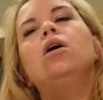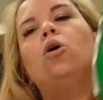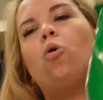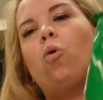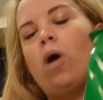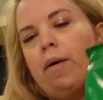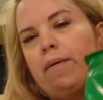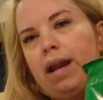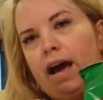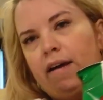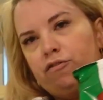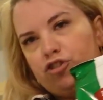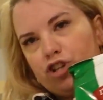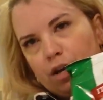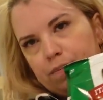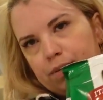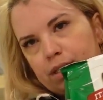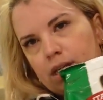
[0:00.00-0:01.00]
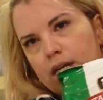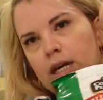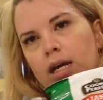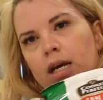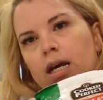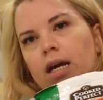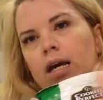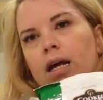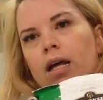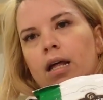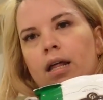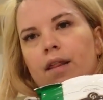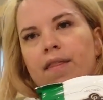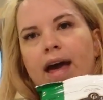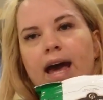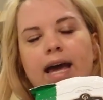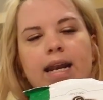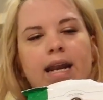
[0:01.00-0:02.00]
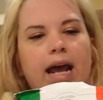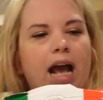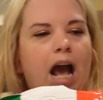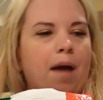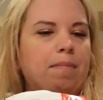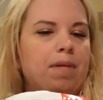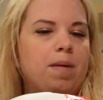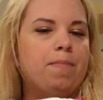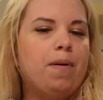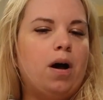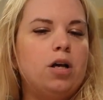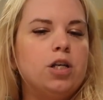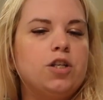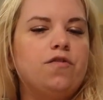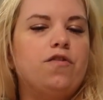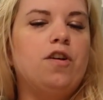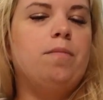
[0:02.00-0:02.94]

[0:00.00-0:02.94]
or I would have chips. Then I got meatballs for